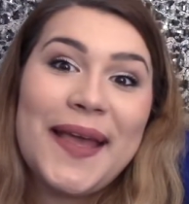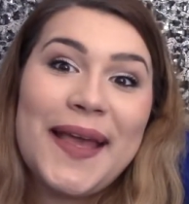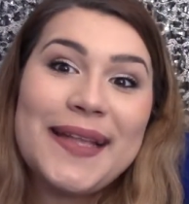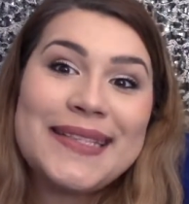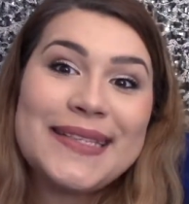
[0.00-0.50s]

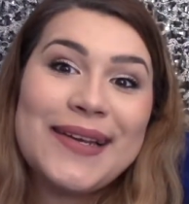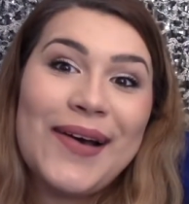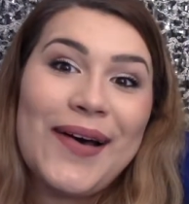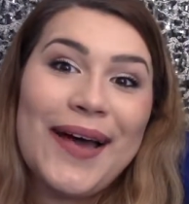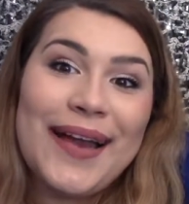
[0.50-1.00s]
it's
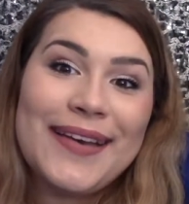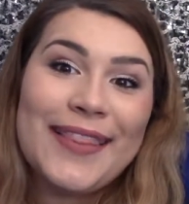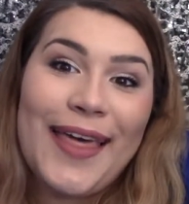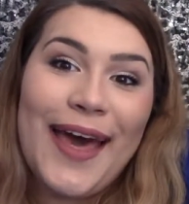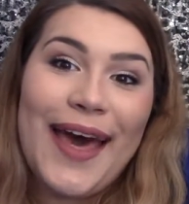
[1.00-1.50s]
not
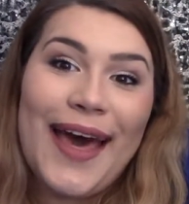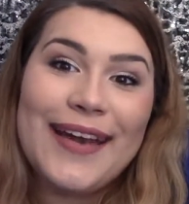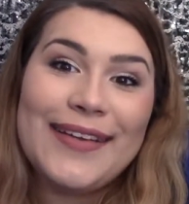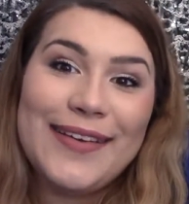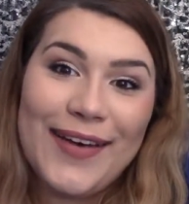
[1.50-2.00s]

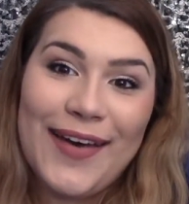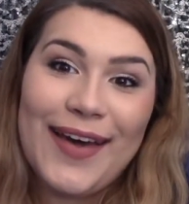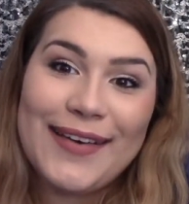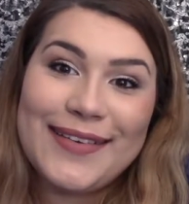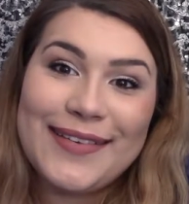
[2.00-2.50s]
that
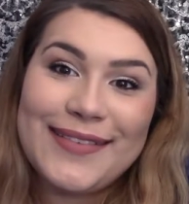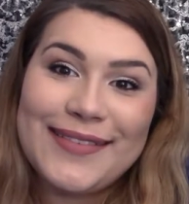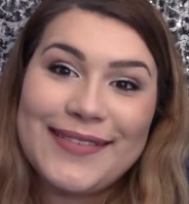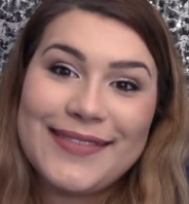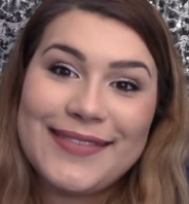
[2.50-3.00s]
good.
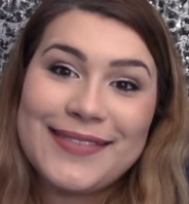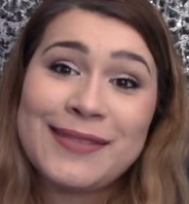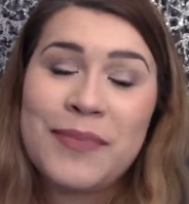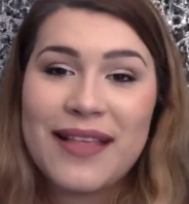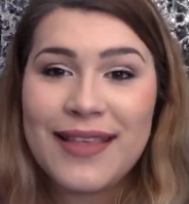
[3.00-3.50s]

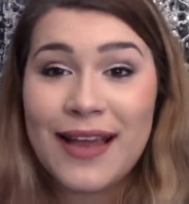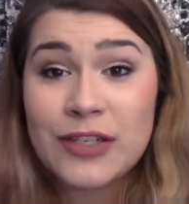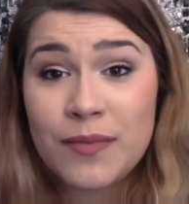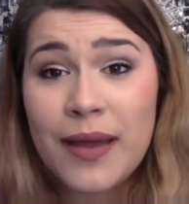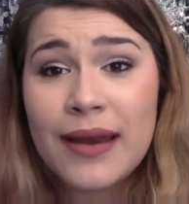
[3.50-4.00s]
Spend the
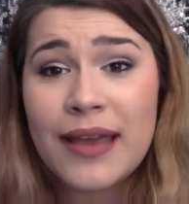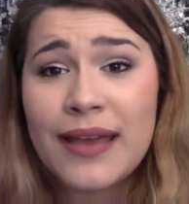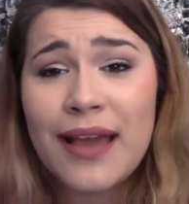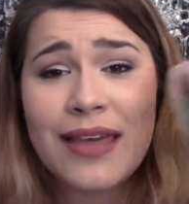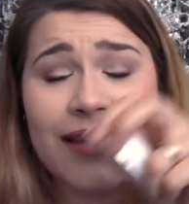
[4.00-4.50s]
extra
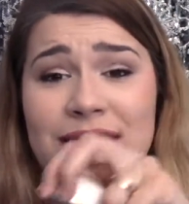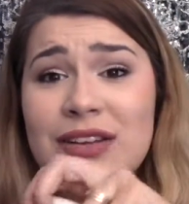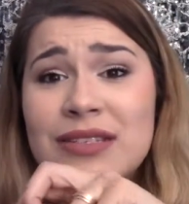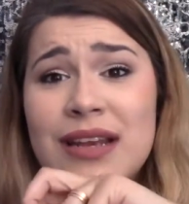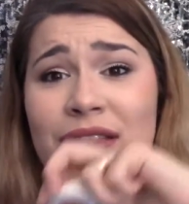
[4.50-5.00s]
money. I think
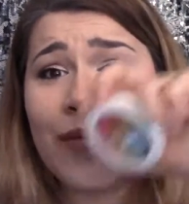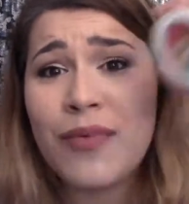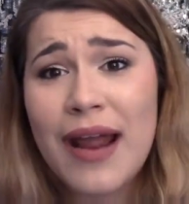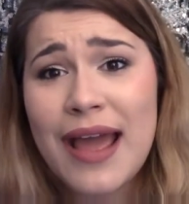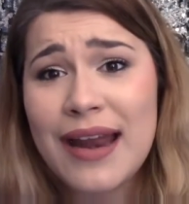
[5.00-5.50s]
there's another
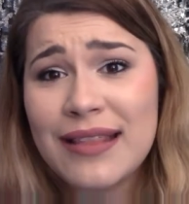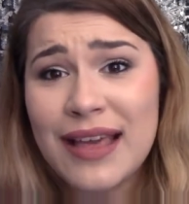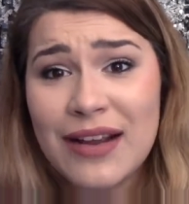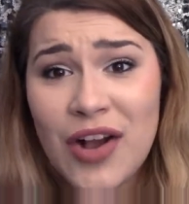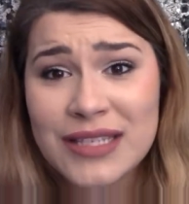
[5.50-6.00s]
brand
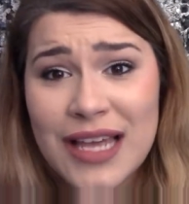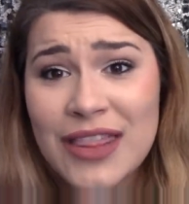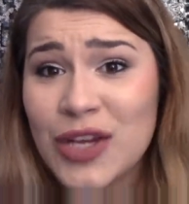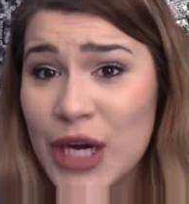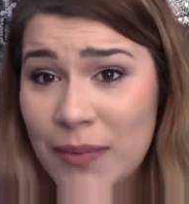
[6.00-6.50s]
that costs
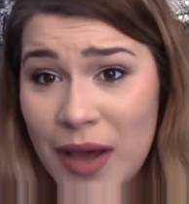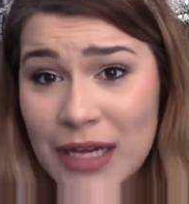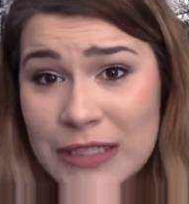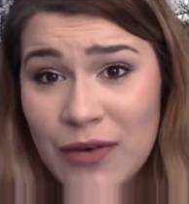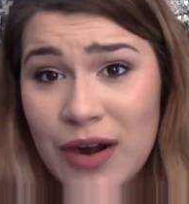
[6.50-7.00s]
like thirty
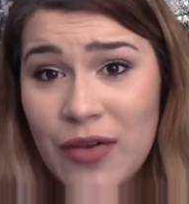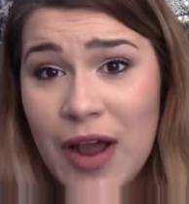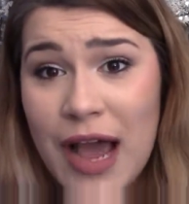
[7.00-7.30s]
bucks for another